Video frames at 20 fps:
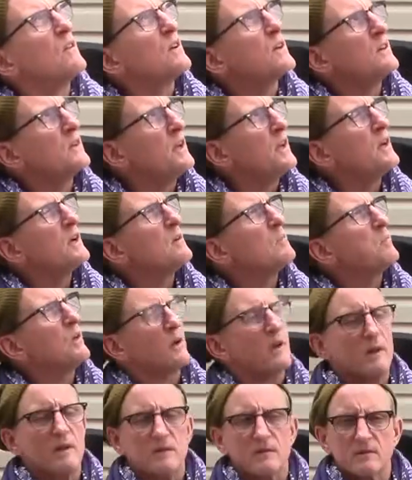Look at the
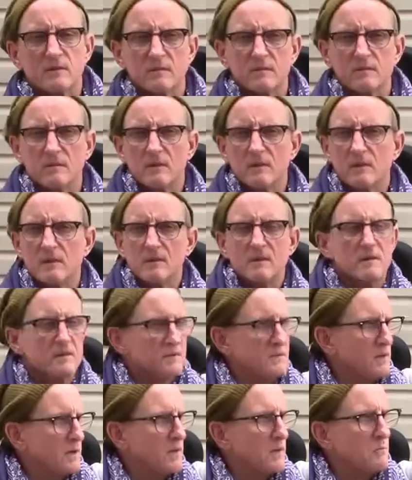airplanes.
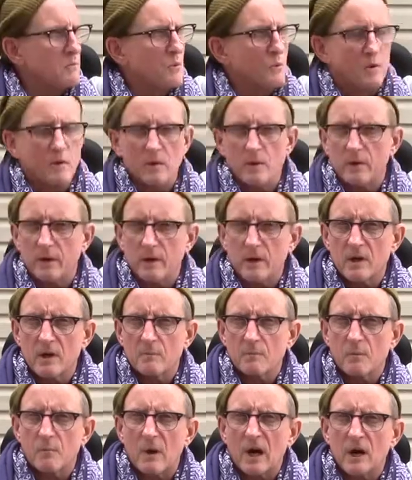There's an airport only a
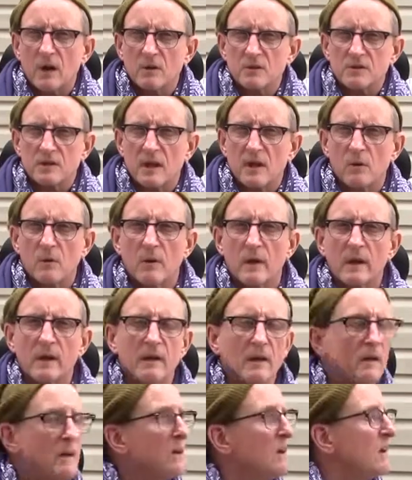couple miles that way.
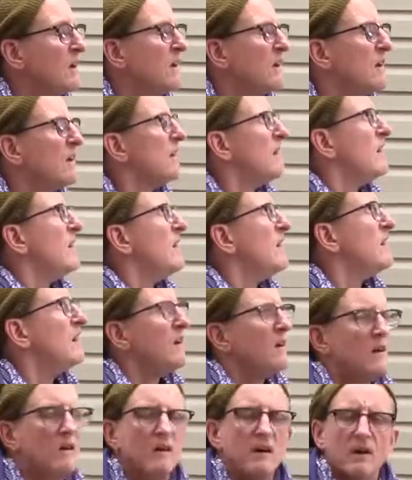
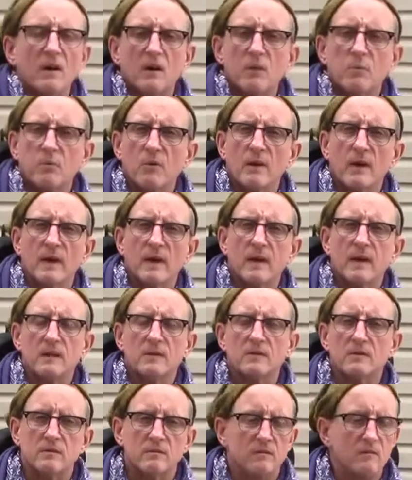
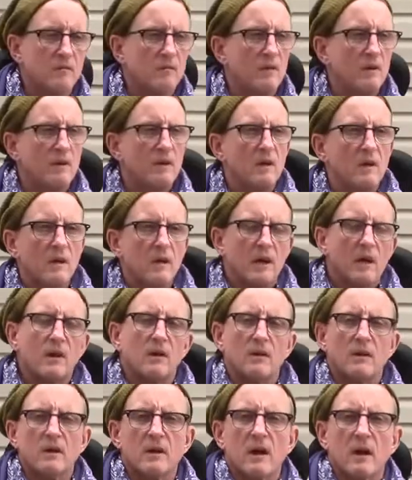Airplanes,
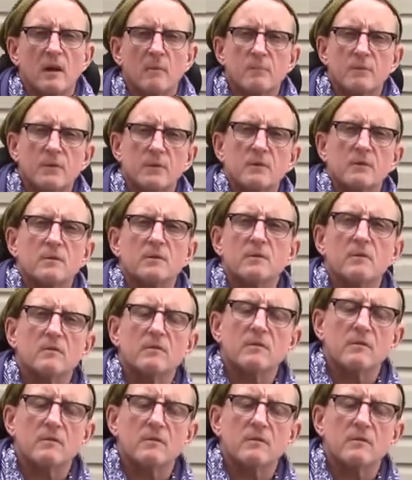helicopters.